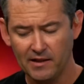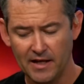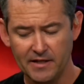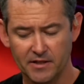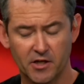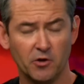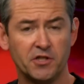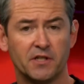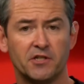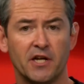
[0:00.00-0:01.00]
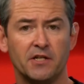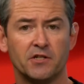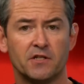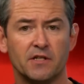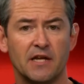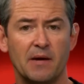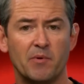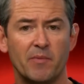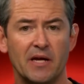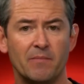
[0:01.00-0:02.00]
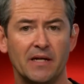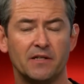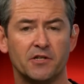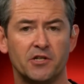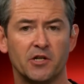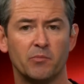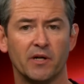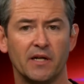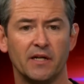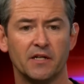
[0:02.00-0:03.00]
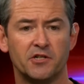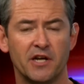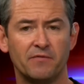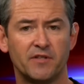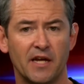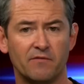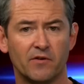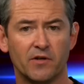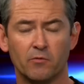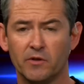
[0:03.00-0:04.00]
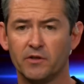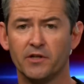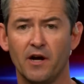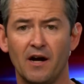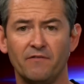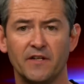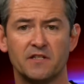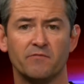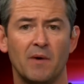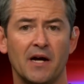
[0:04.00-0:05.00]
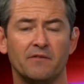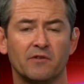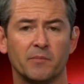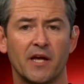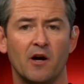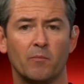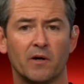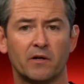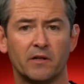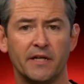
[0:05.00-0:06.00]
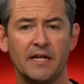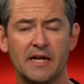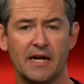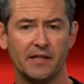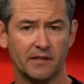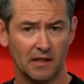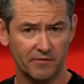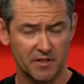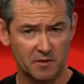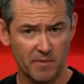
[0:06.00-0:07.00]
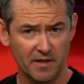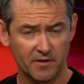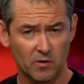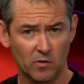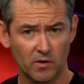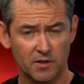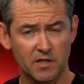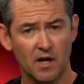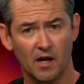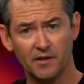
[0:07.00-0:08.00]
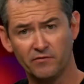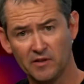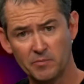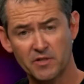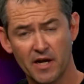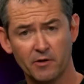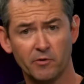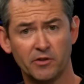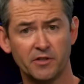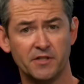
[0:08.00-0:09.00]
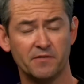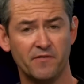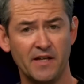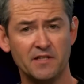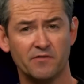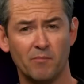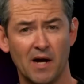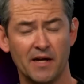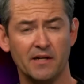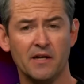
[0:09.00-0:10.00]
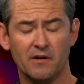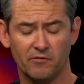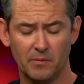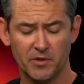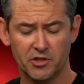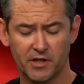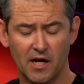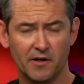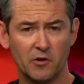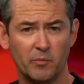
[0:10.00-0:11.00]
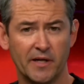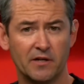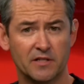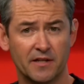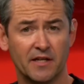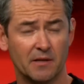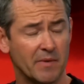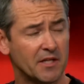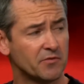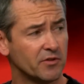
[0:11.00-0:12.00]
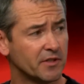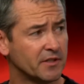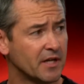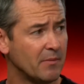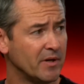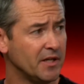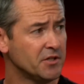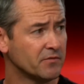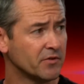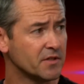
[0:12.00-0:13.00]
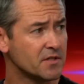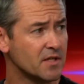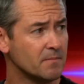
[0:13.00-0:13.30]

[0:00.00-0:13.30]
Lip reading: like the coaching changes that Tampa Bay made this year, bringing in Jeff Tedford, a real good offensive mind from Cal Berkeley, and then Lovie Smith, of course, on the flip side, a real good defensive mind from the Chicago Bears. I think it makes for a good combination for this team.